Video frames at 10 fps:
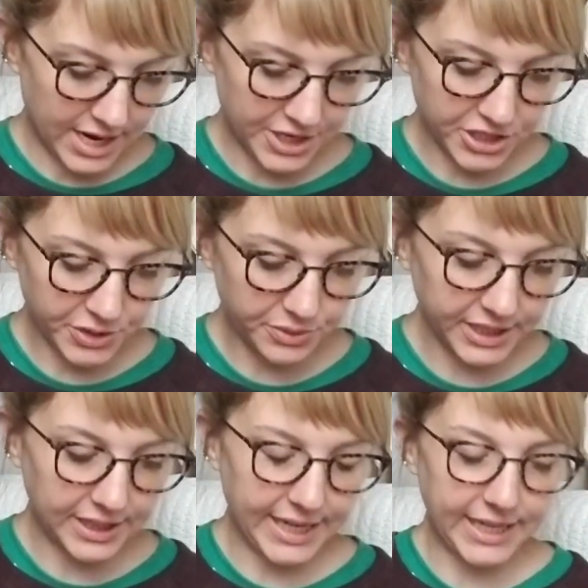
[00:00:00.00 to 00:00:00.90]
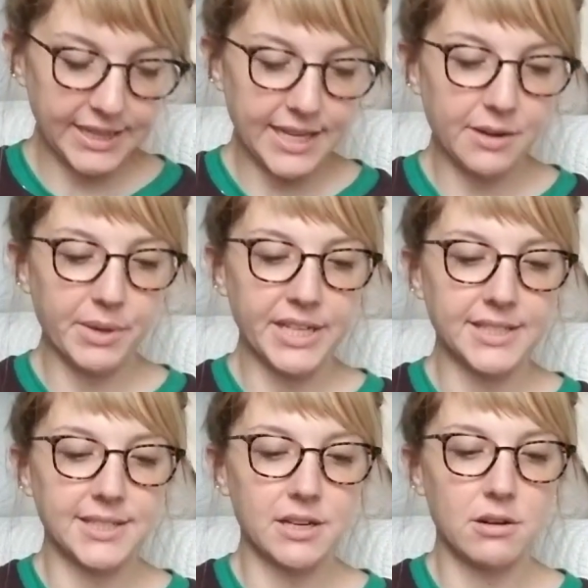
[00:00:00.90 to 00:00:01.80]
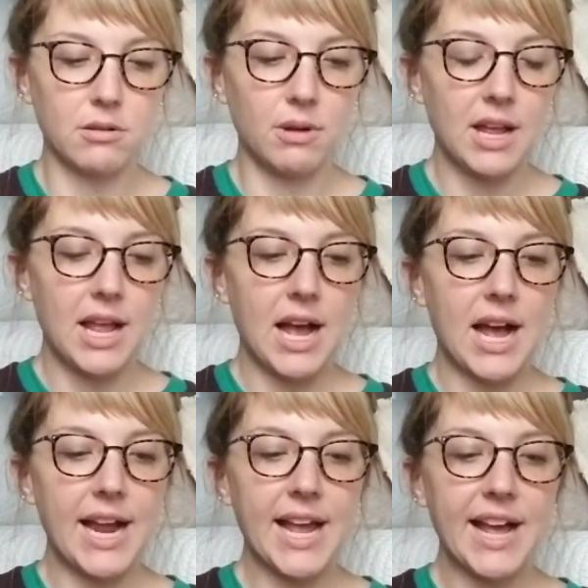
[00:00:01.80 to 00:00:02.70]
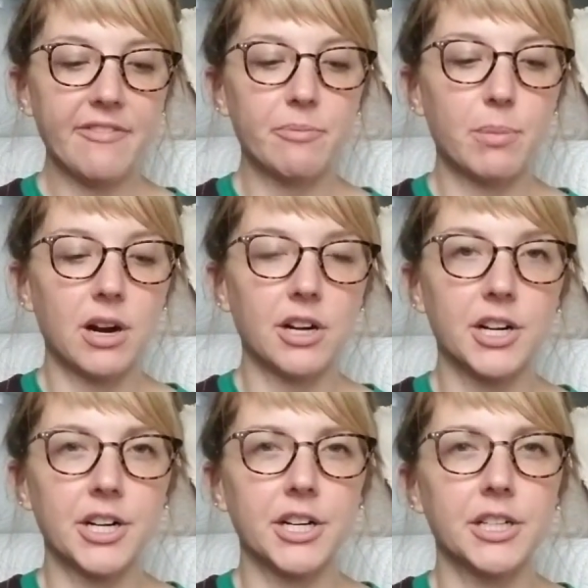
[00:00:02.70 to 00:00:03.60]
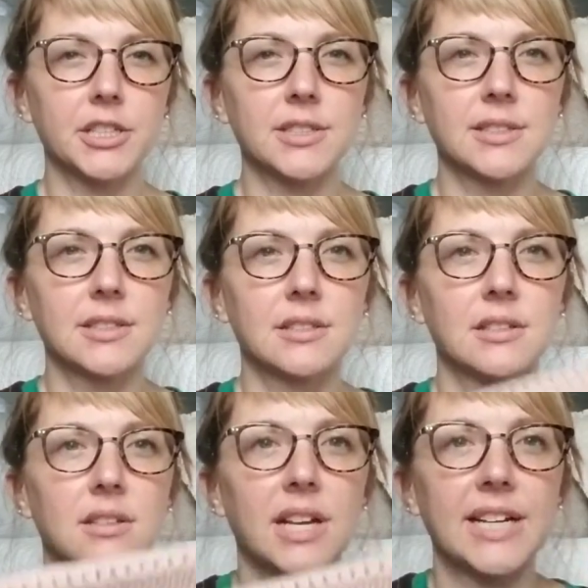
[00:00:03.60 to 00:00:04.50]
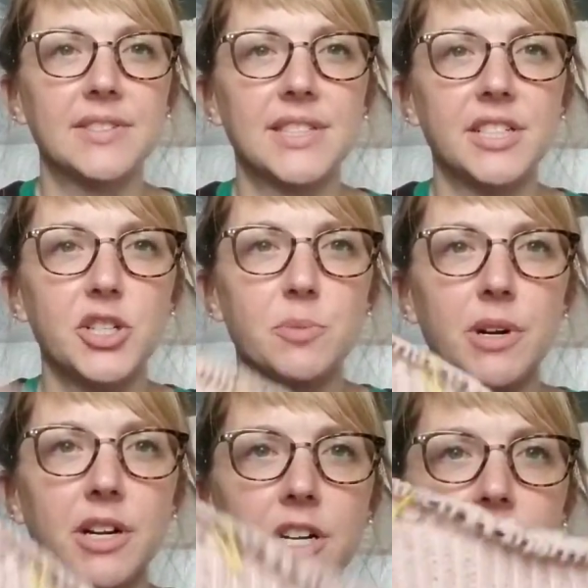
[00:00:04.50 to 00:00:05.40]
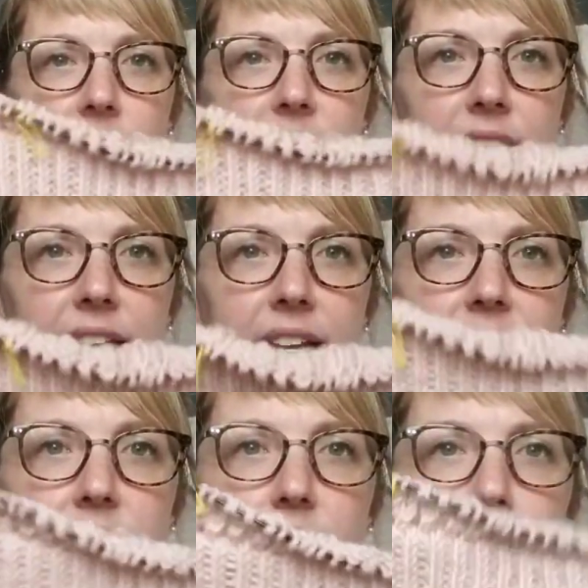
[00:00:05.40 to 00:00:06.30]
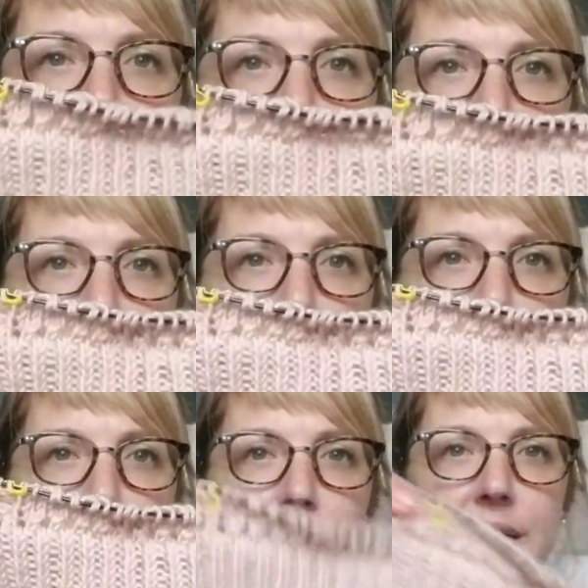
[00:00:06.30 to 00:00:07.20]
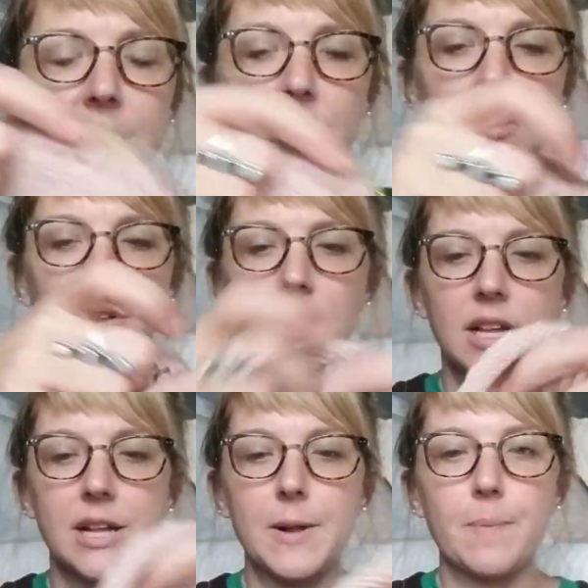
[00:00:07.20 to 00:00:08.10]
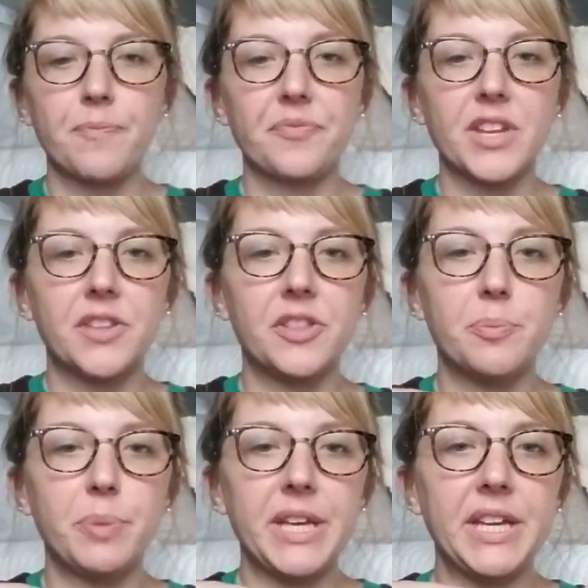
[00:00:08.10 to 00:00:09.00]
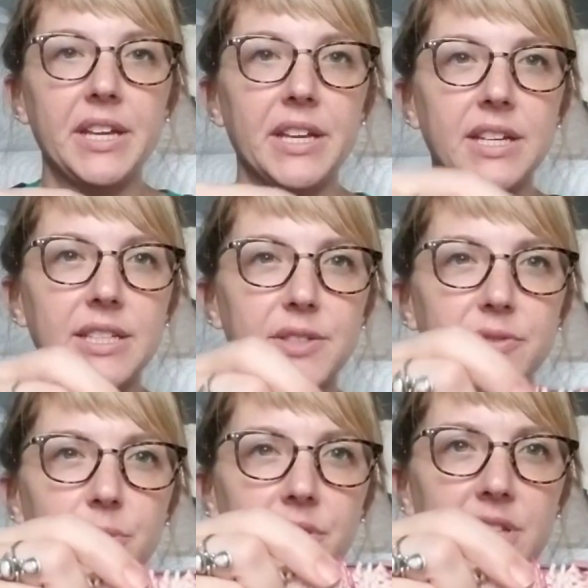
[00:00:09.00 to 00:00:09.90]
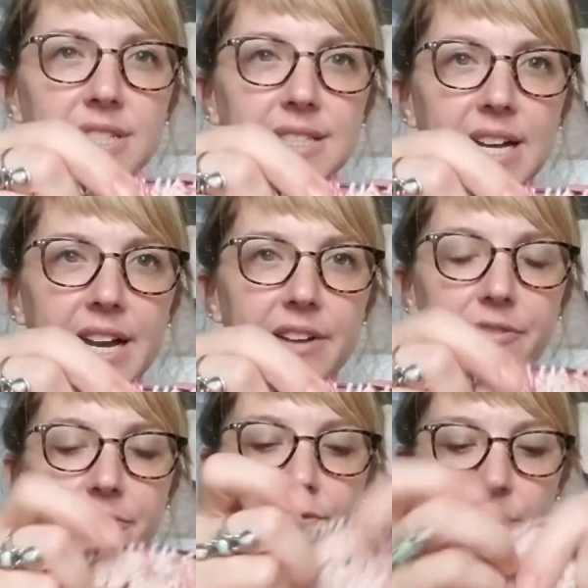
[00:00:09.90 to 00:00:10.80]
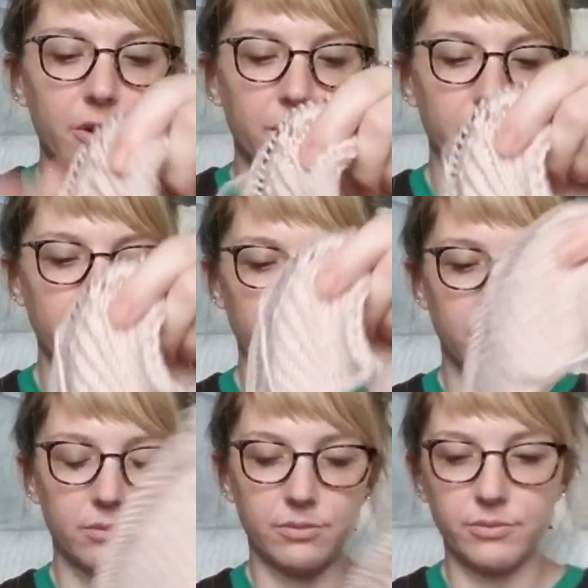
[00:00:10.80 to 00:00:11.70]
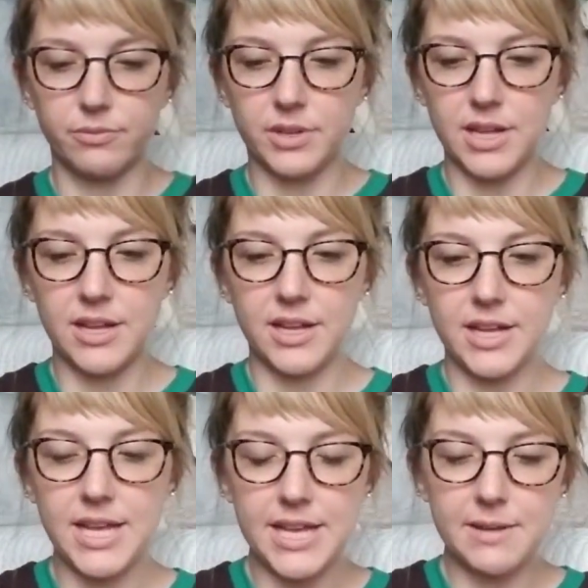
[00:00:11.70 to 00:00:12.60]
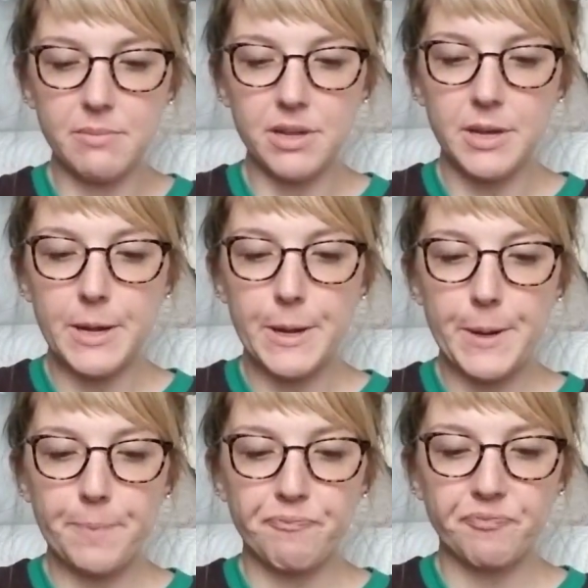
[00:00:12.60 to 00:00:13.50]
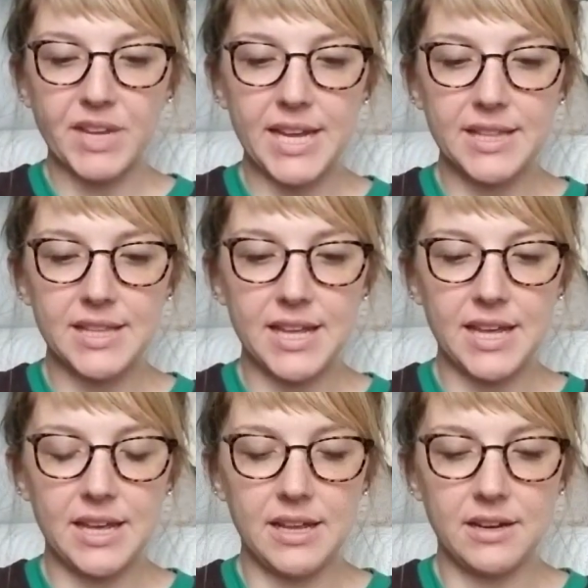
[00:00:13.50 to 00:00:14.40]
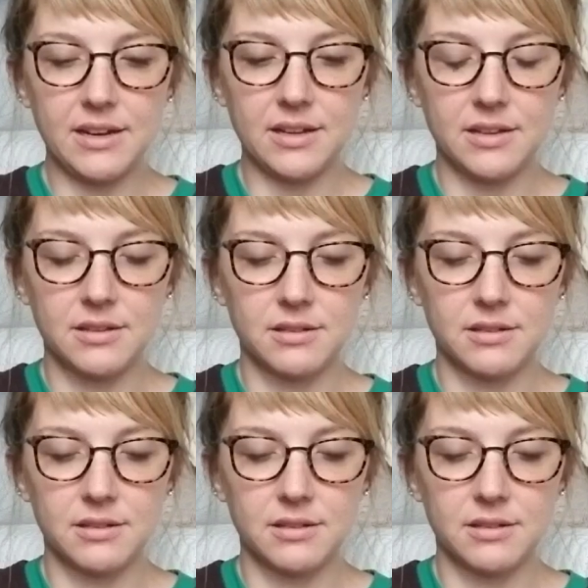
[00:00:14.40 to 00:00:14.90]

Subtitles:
I just really like it that way. So I have markers, I have stitch markers. The yellow is for the panel, the pink is for the side faux hem, and then